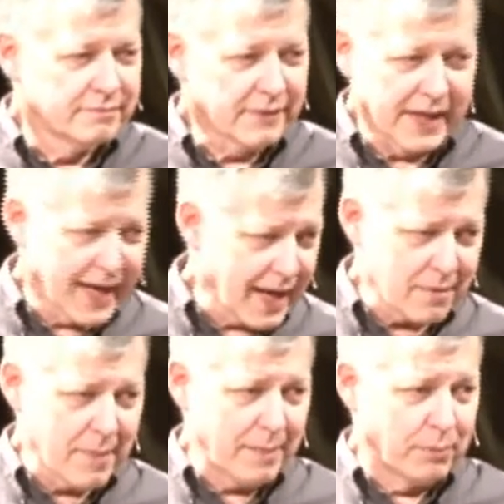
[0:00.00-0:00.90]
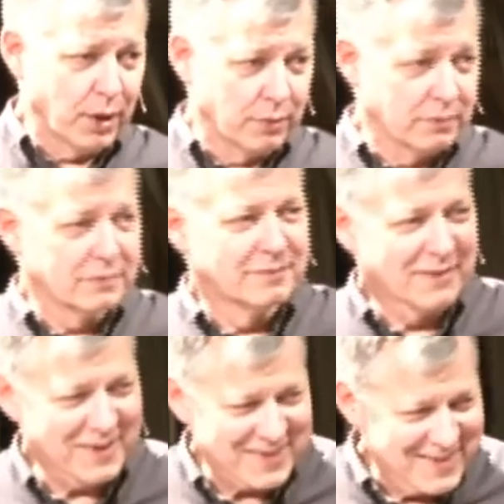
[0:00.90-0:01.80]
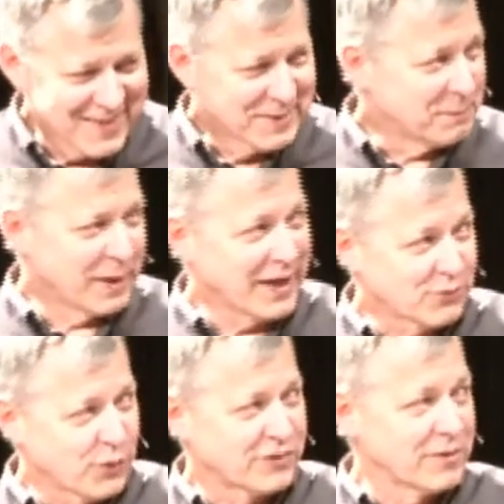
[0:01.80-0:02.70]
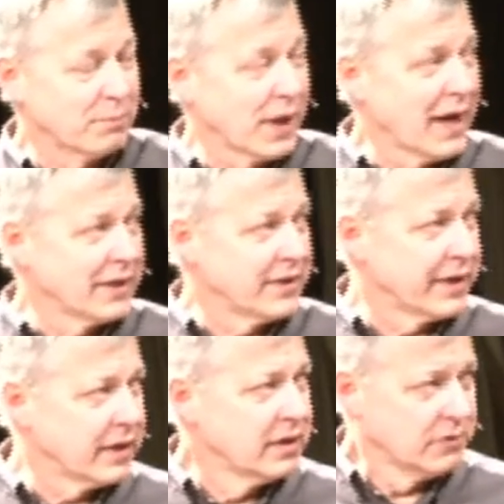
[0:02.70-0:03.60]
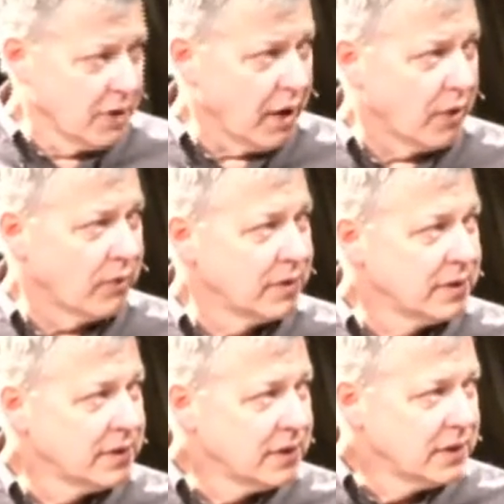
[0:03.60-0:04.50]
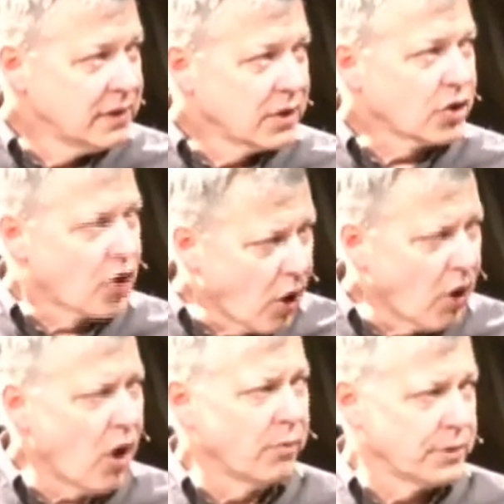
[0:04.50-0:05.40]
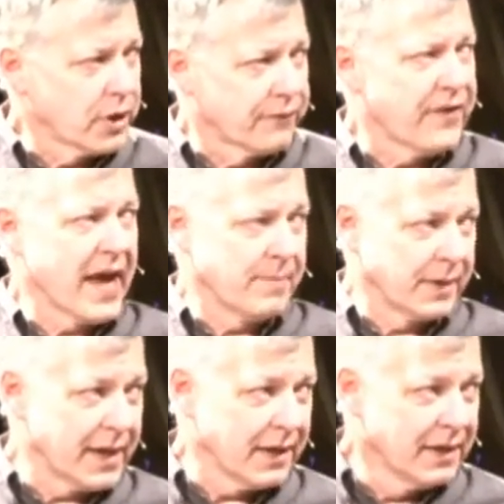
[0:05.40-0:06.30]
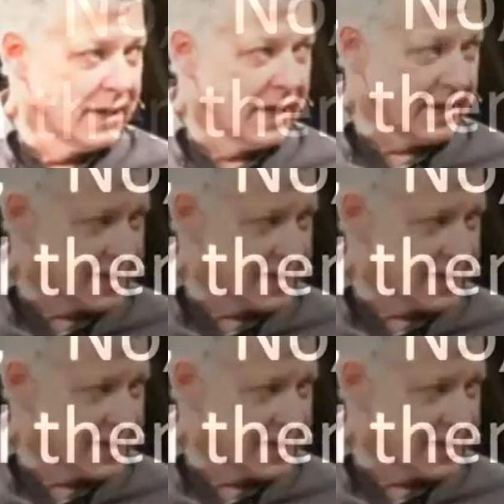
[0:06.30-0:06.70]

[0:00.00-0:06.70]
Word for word: get out of my boat. I mean, that's what's implied there. No, go home to your family and